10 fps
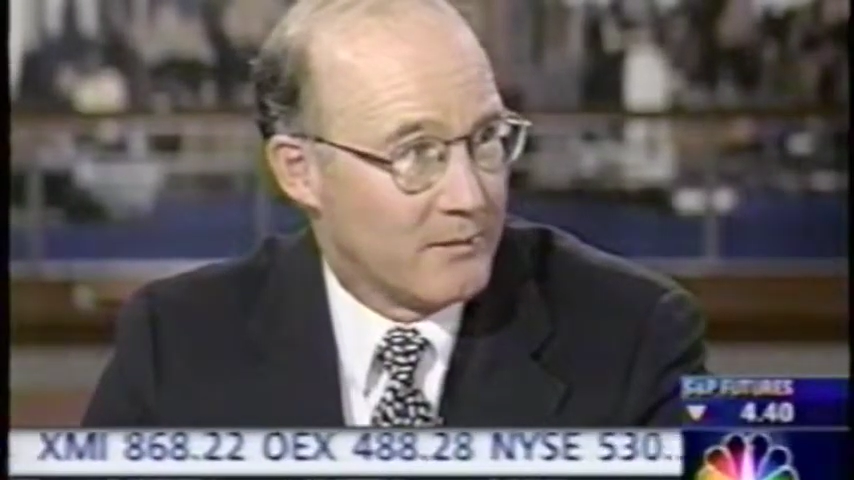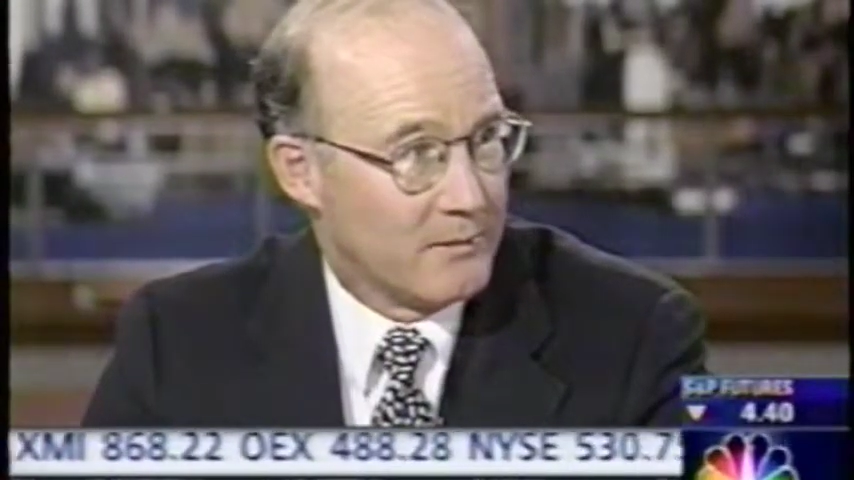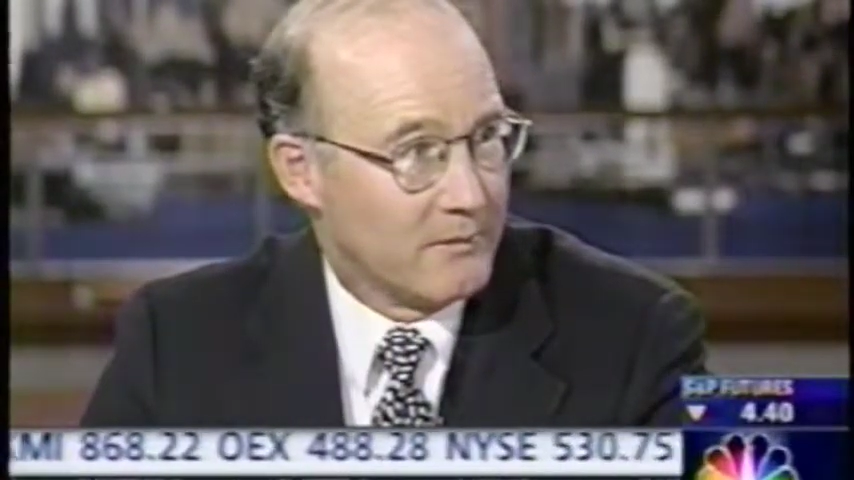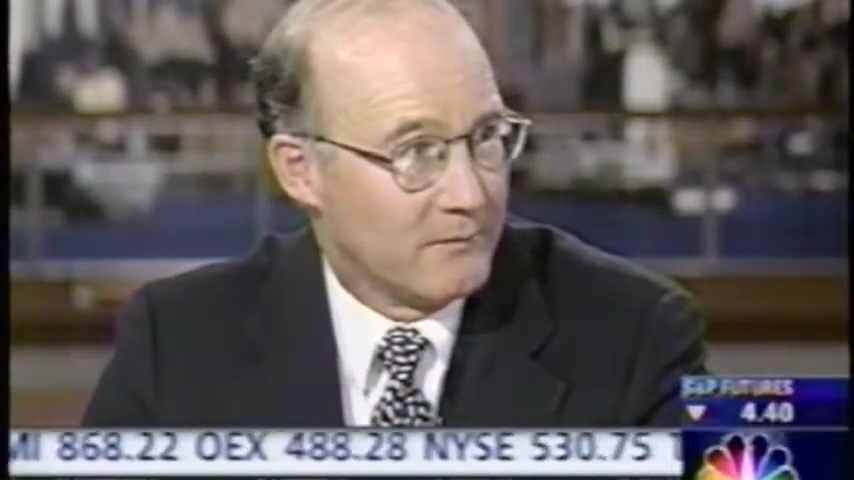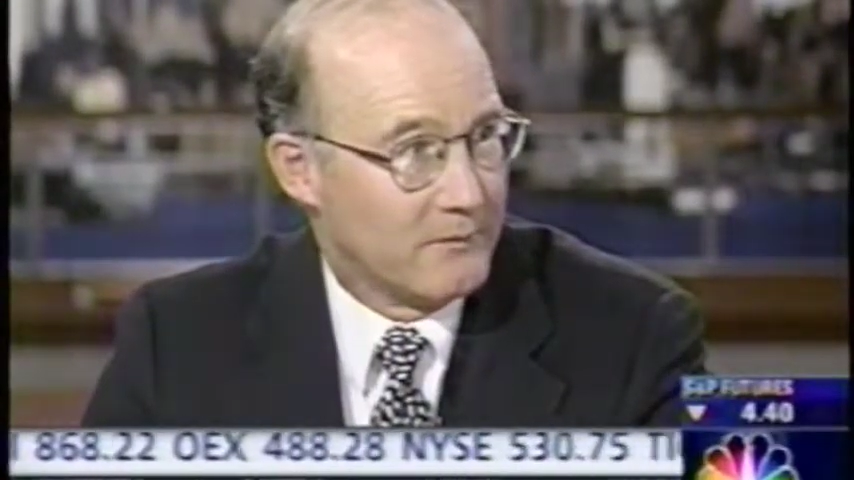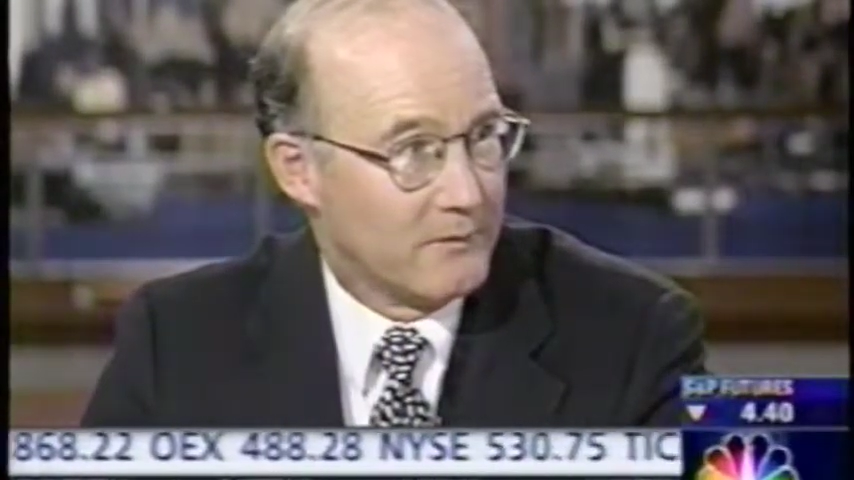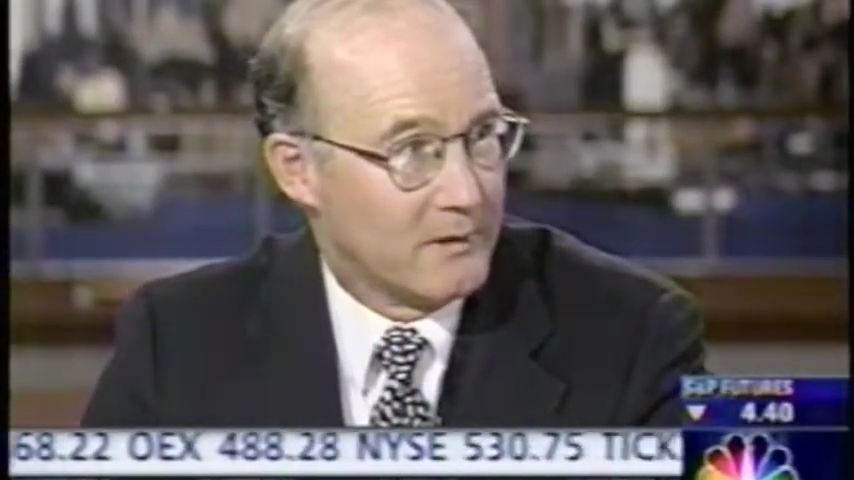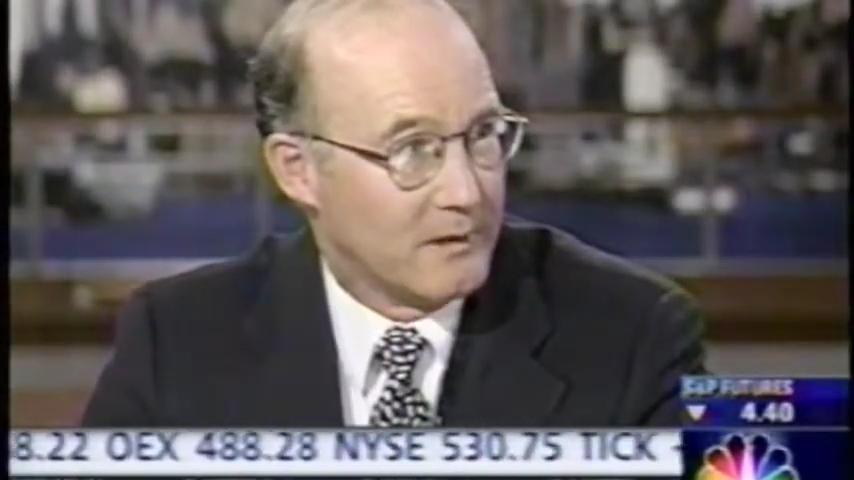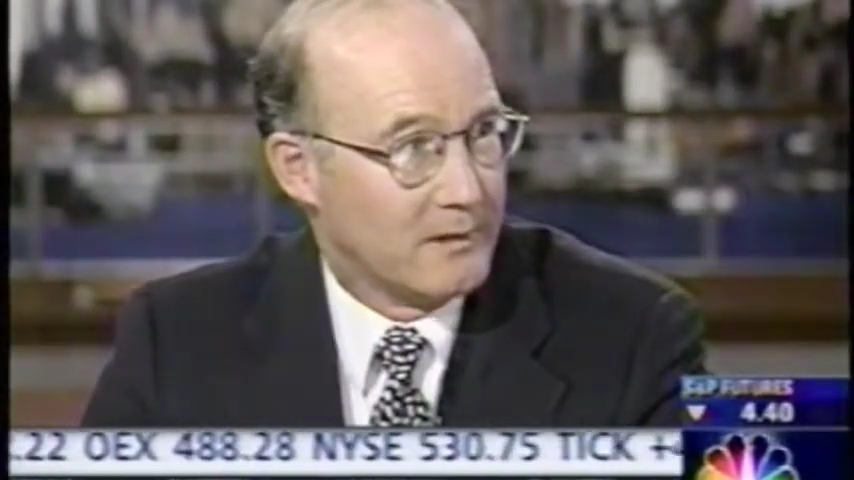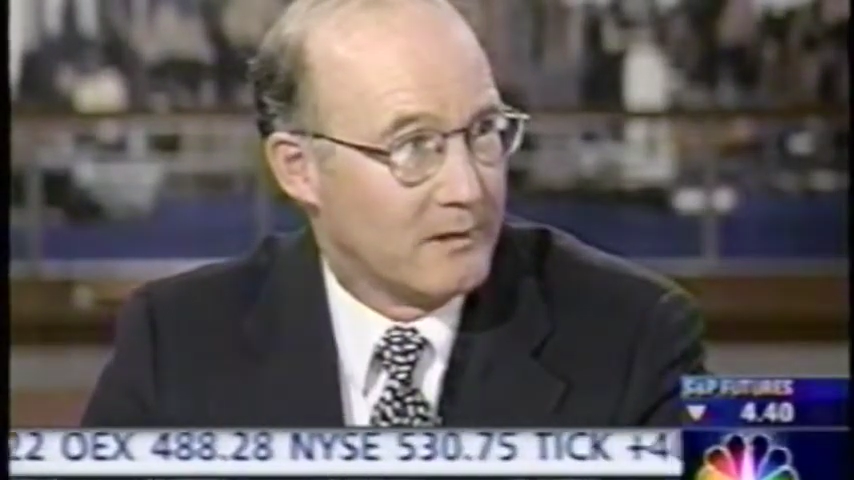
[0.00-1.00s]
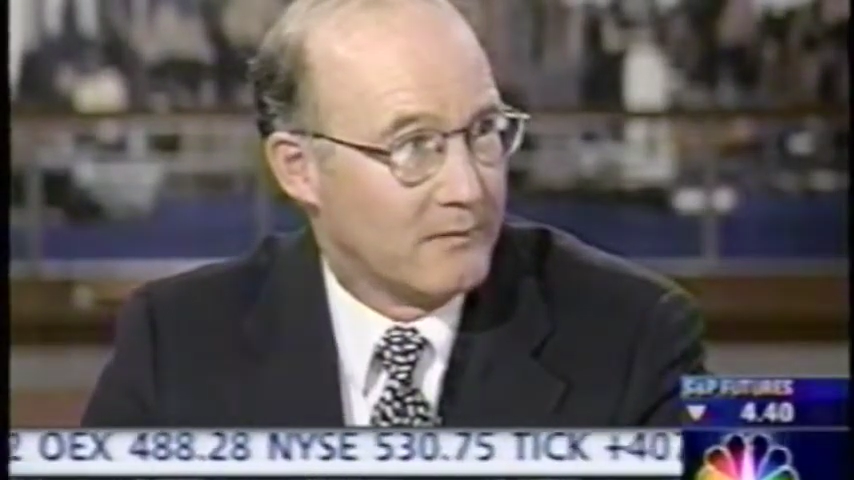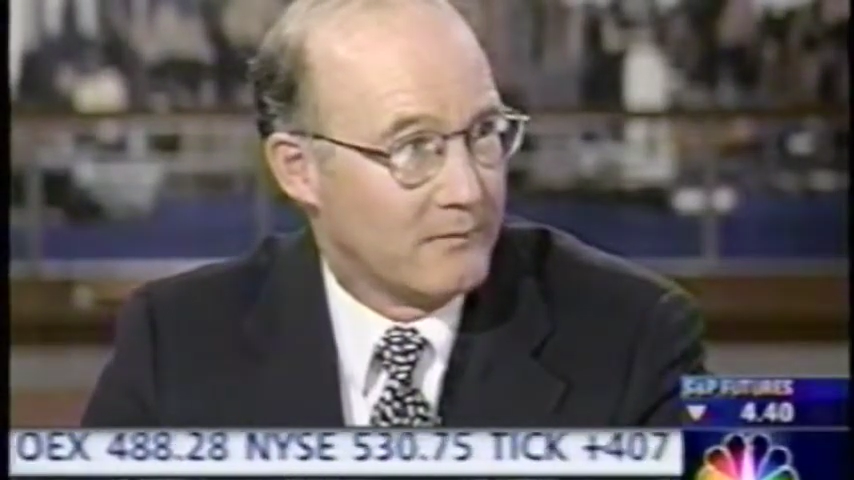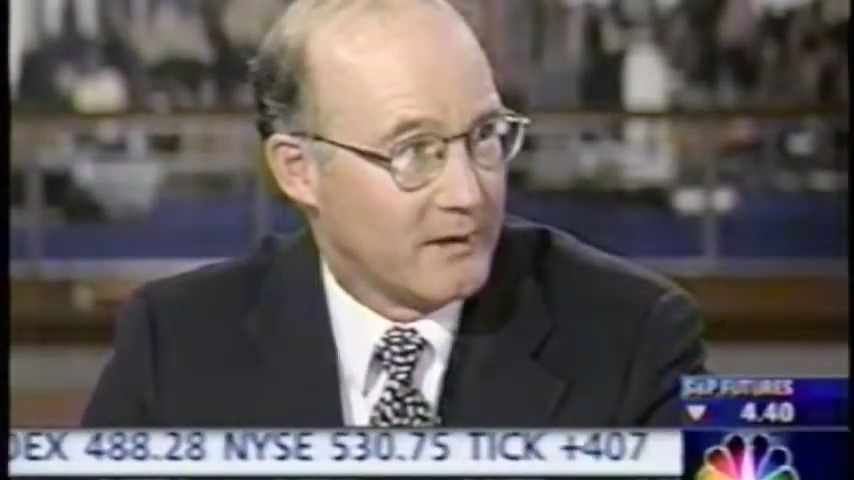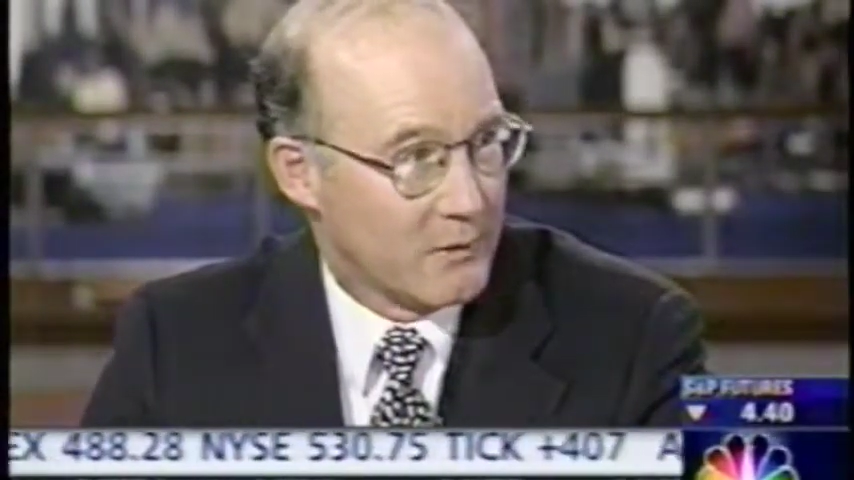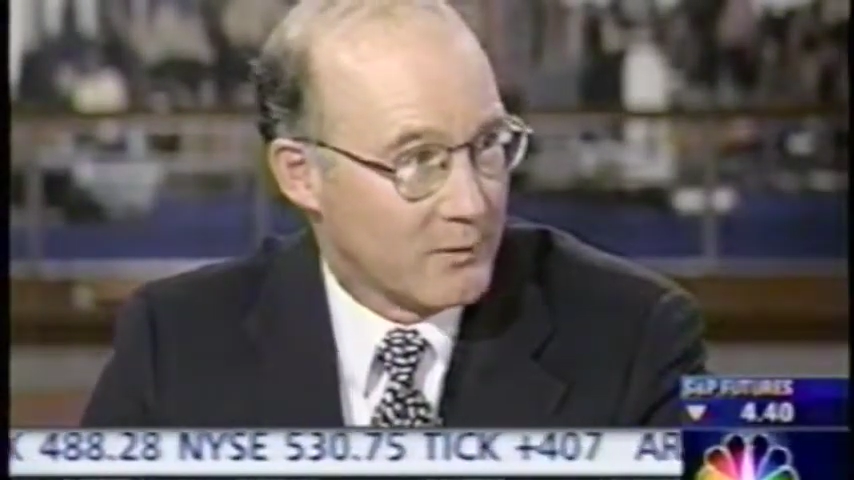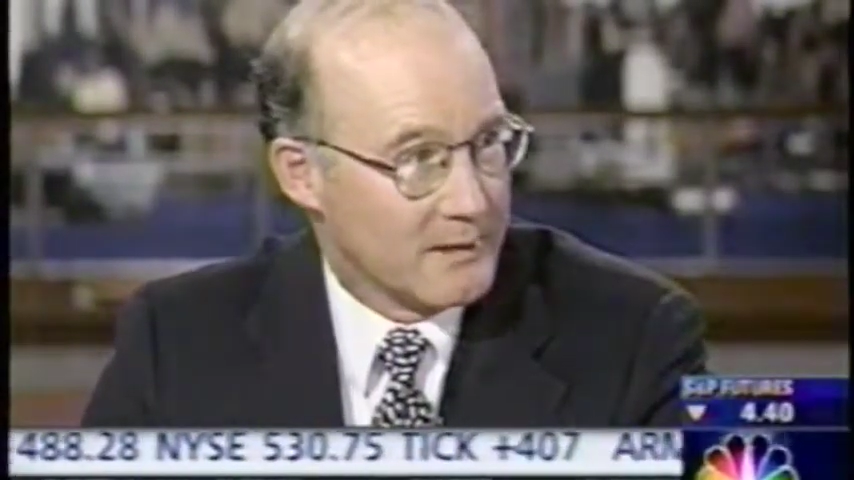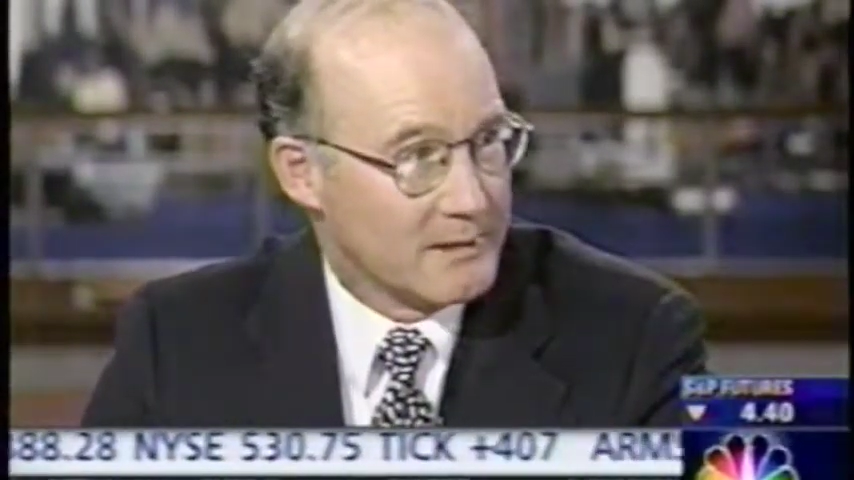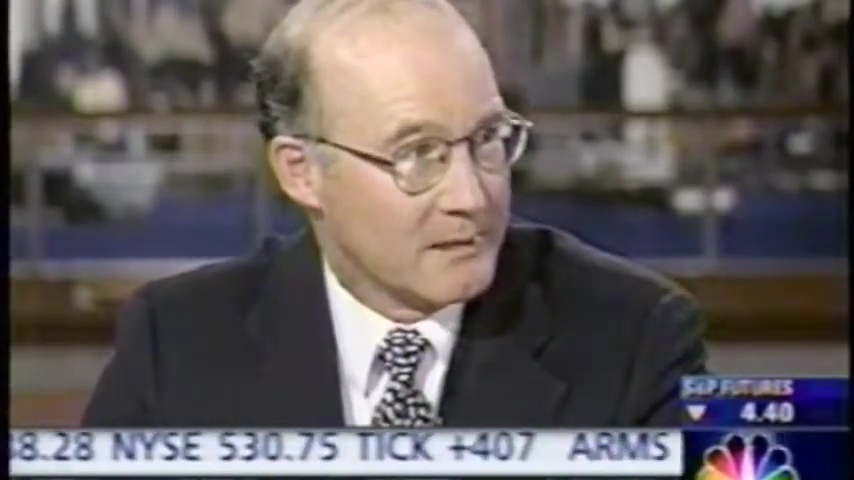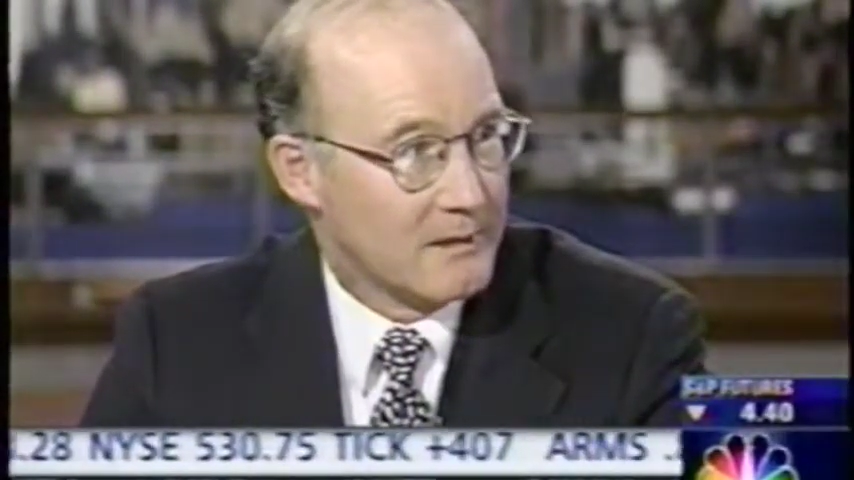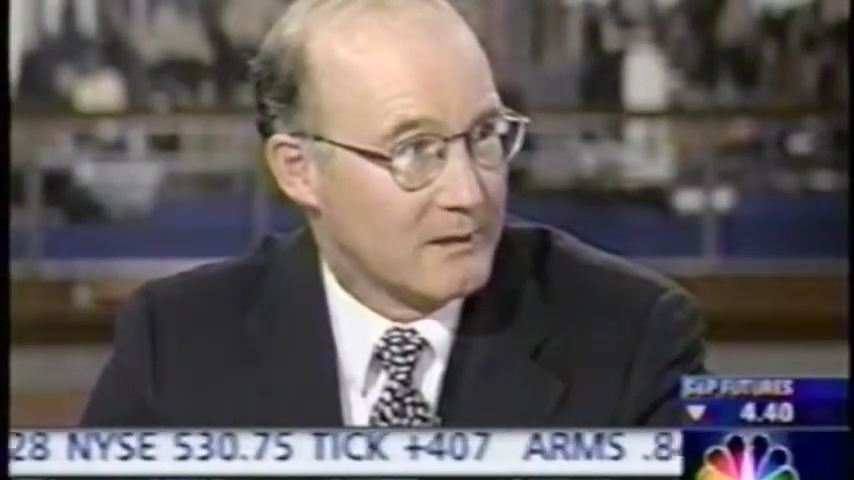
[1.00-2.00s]
amount of
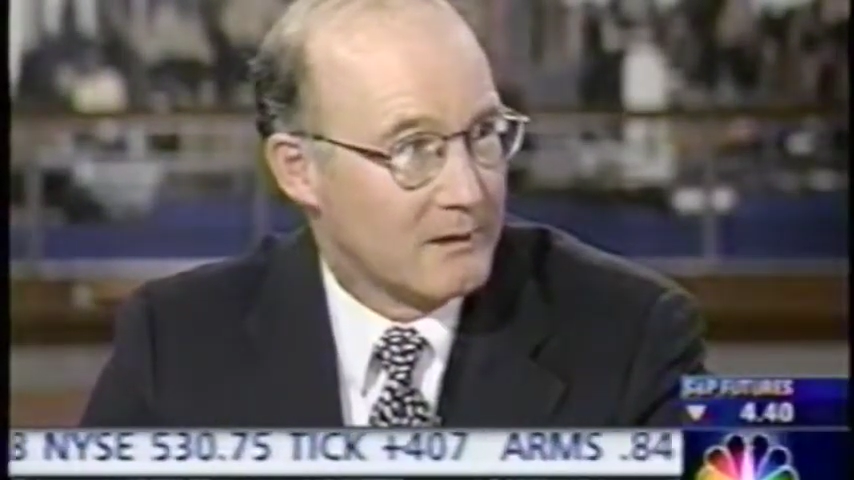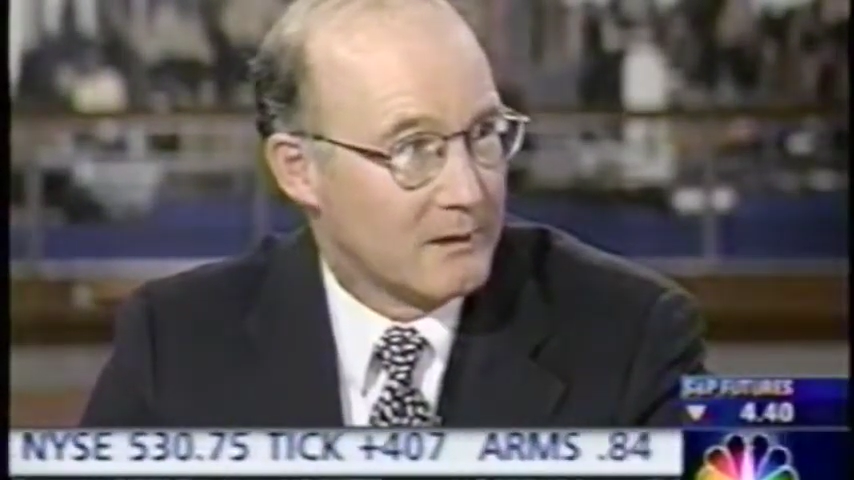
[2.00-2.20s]
equities